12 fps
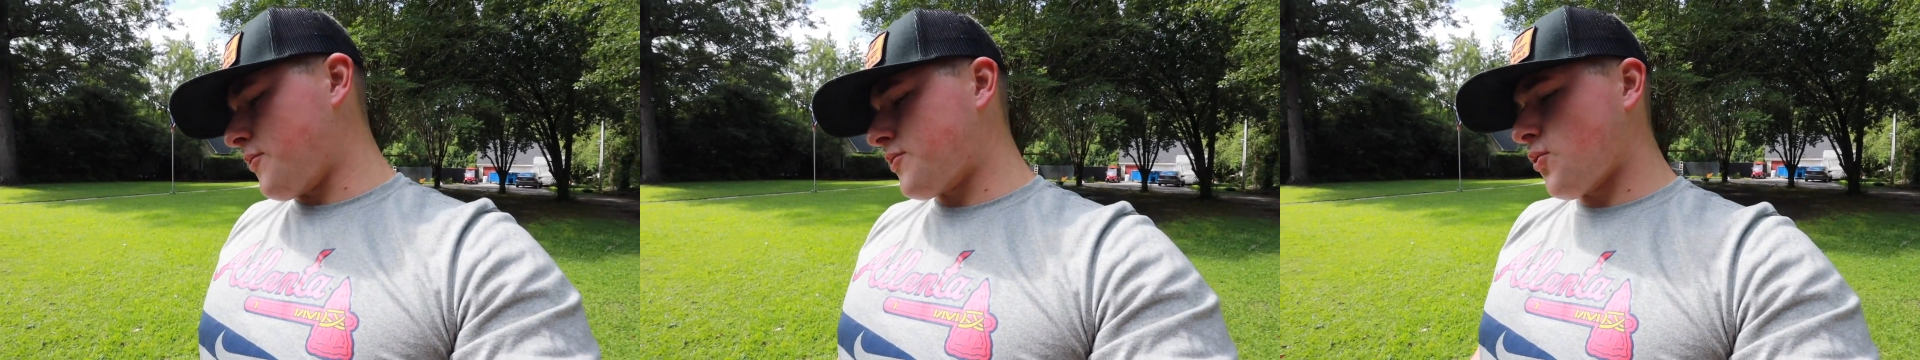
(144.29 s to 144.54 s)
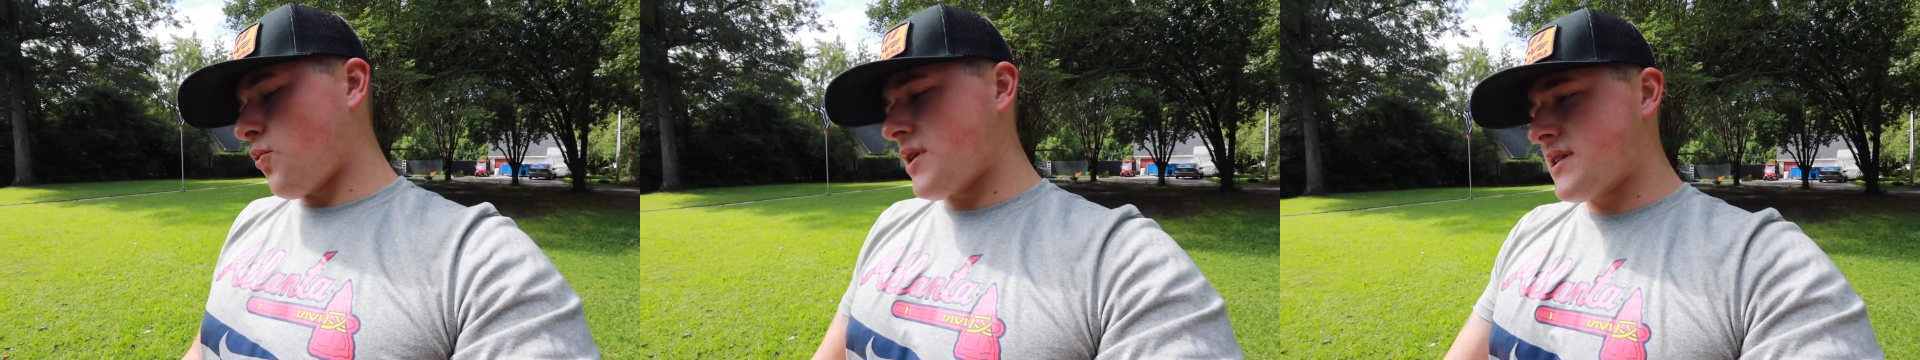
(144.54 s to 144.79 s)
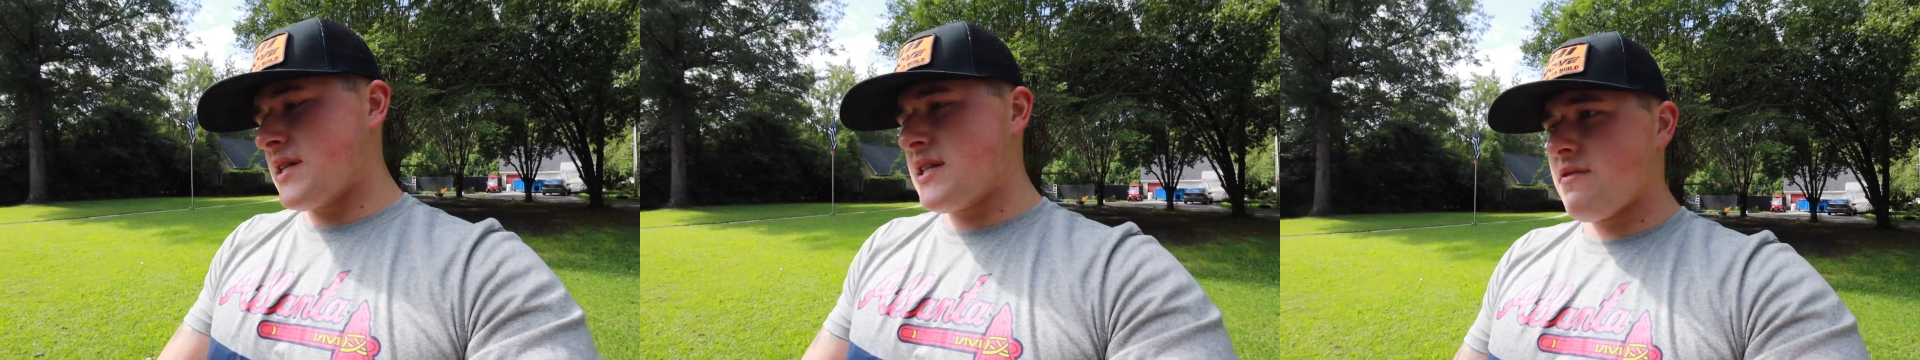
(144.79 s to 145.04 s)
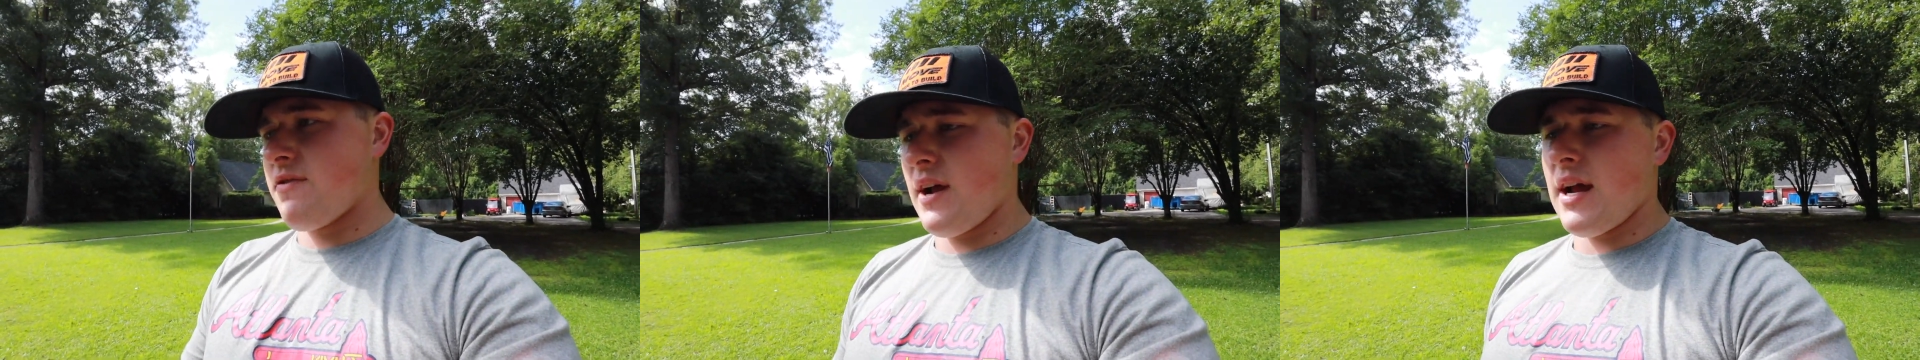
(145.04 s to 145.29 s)
with the
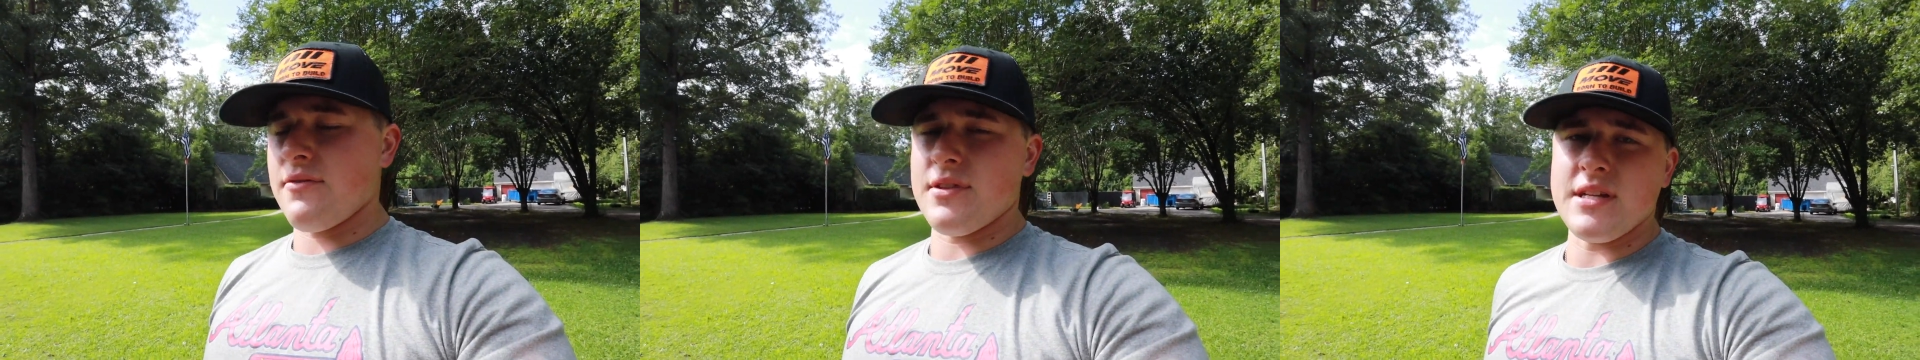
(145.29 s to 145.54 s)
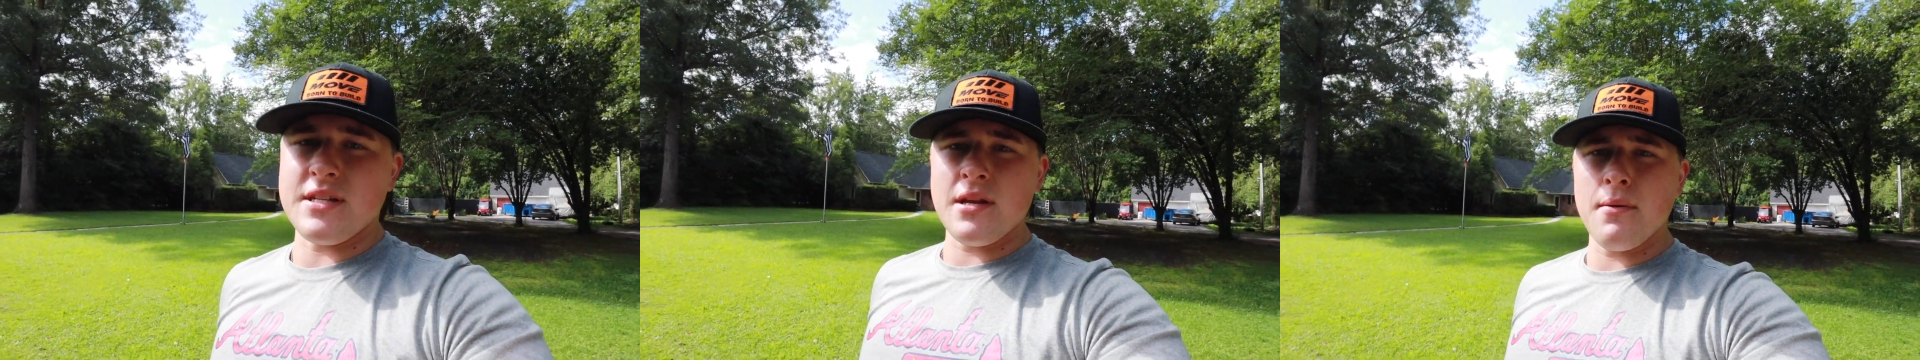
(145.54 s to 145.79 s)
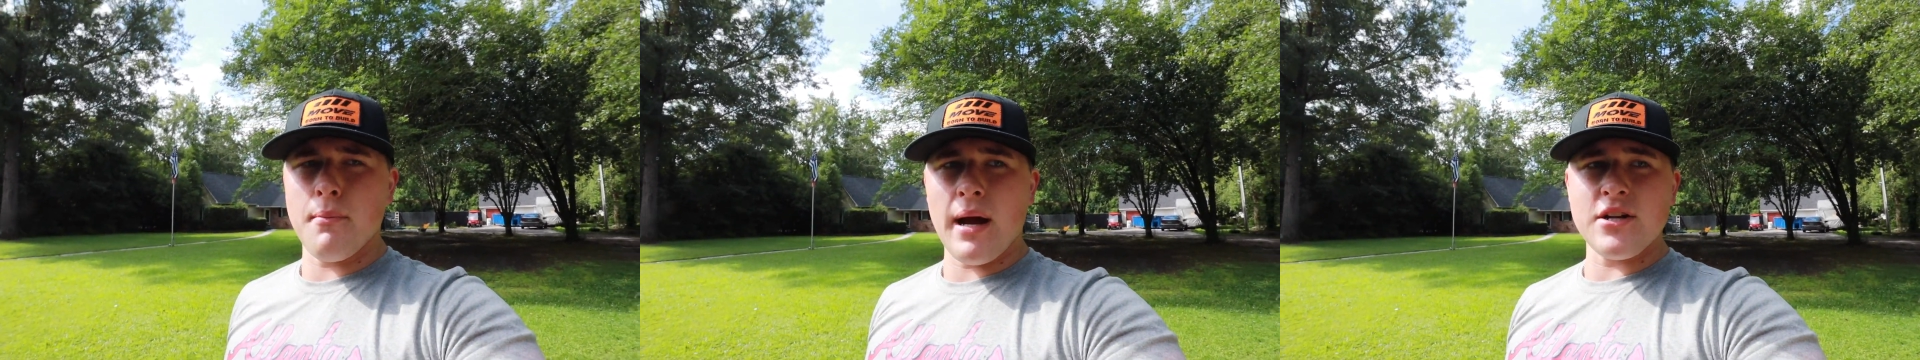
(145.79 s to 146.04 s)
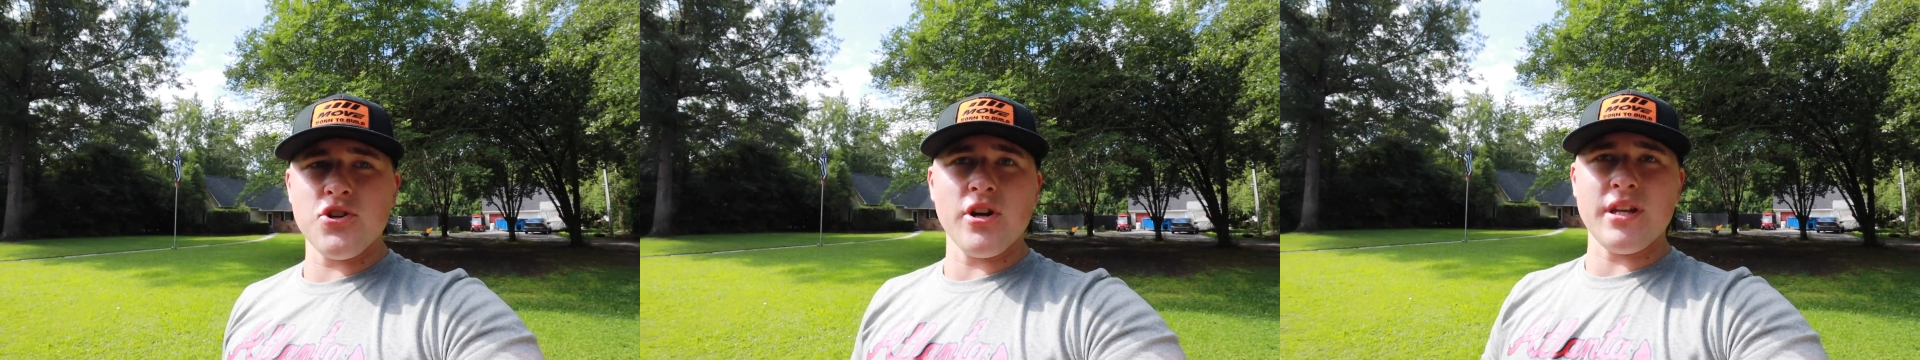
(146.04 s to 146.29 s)
165 is
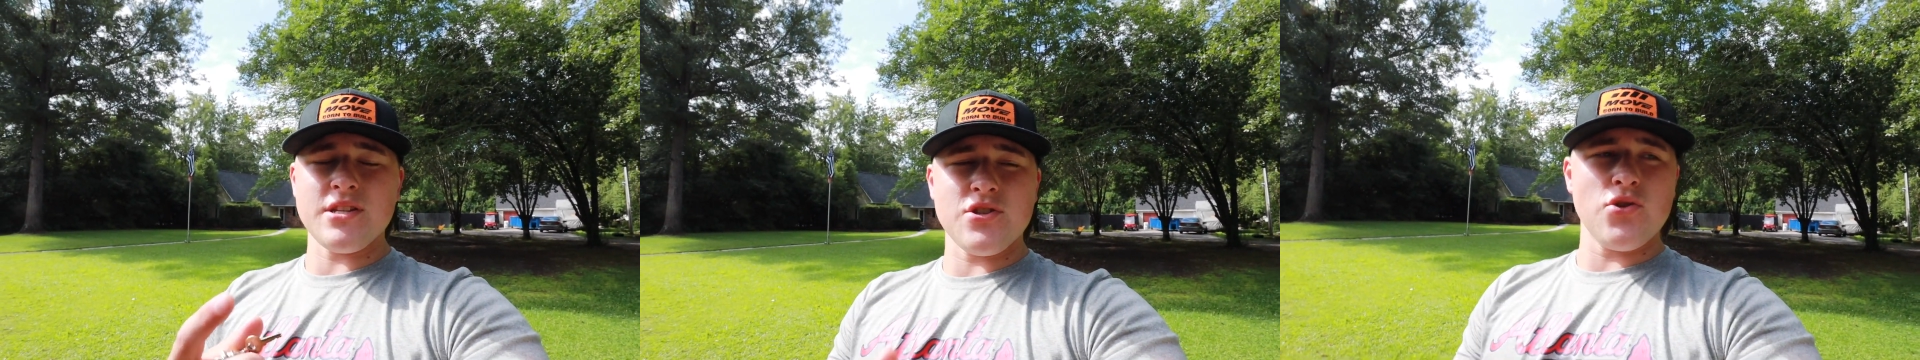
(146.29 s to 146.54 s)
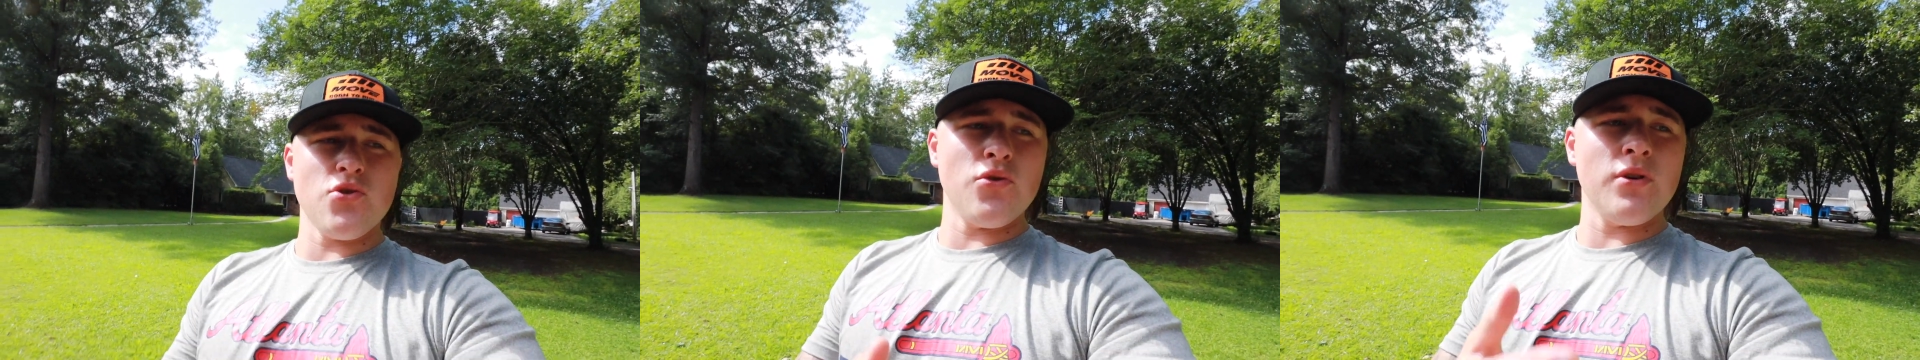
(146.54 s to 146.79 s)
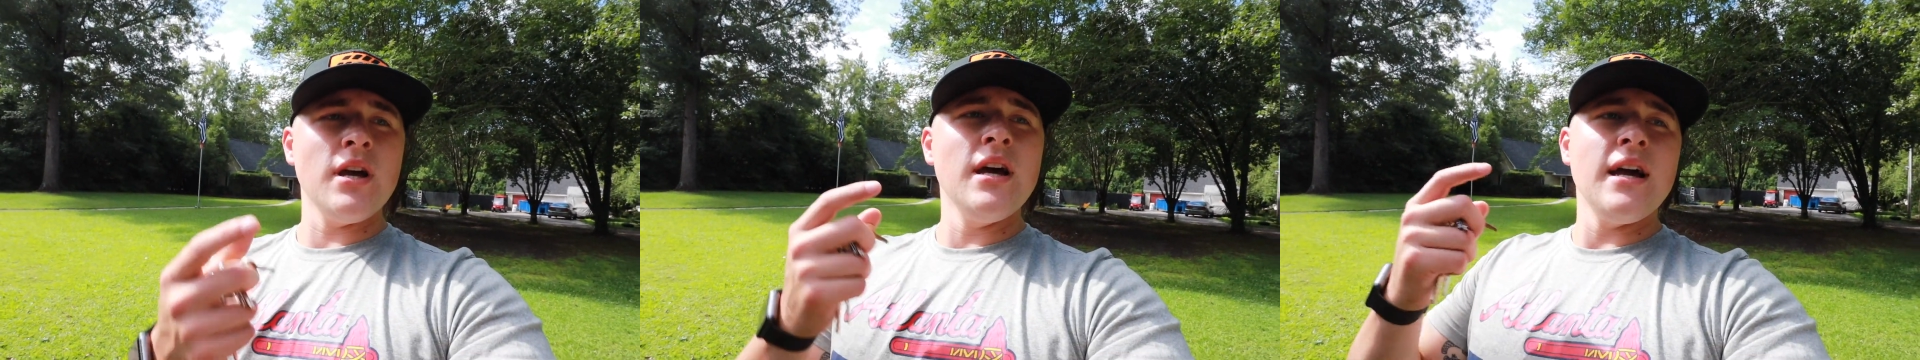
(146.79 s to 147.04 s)
my truck is tuned.